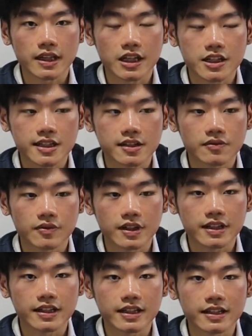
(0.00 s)
actually
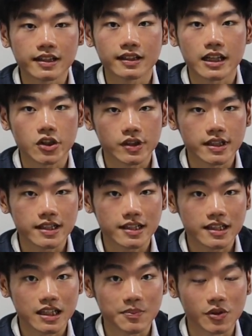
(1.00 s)
really intellectually
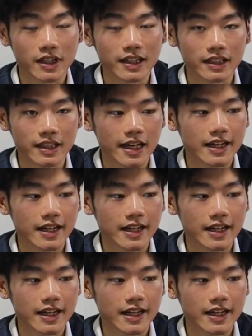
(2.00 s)
stimulating,